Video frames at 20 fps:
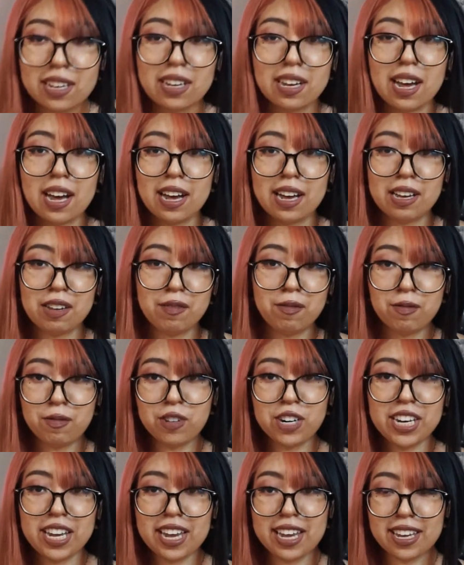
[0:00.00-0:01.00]
I
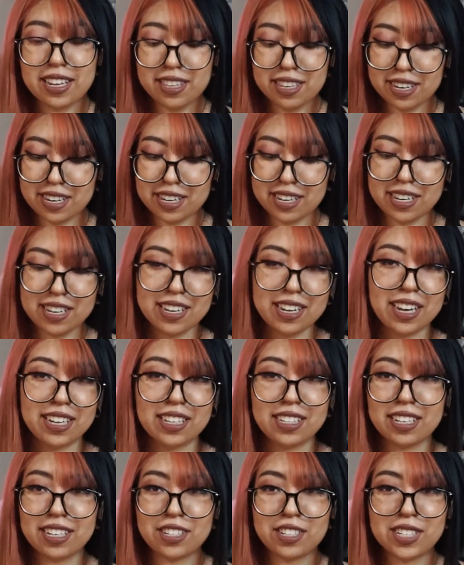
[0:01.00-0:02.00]
freehanded it, and
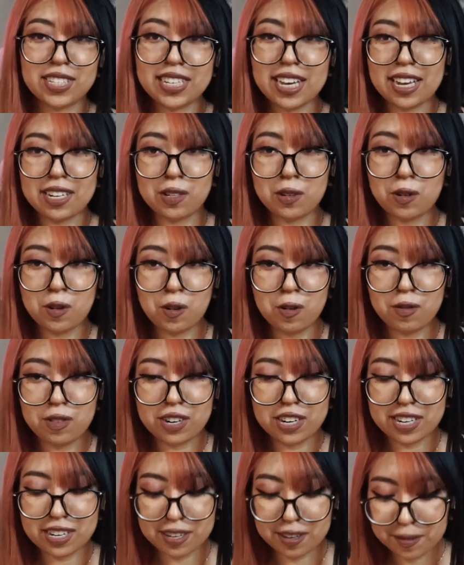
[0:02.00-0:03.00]
then I just tattooed over
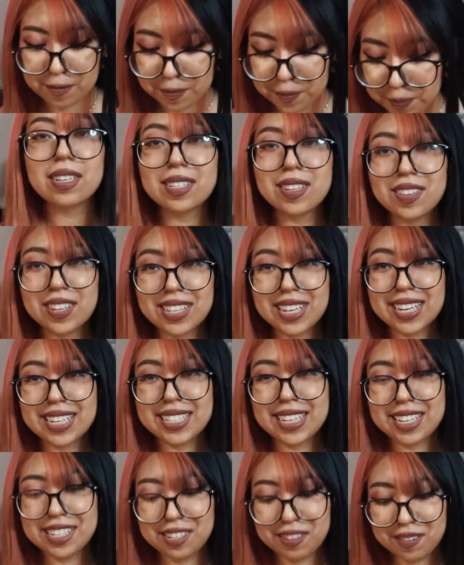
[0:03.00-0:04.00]
it. So the next
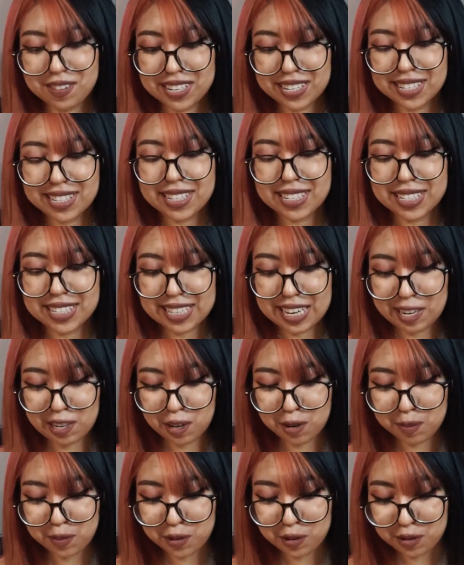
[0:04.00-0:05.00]
tattoo is the
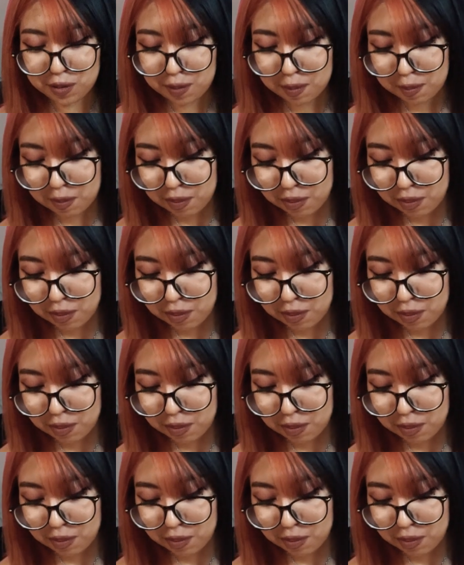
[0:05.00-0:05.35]
Sailor Moon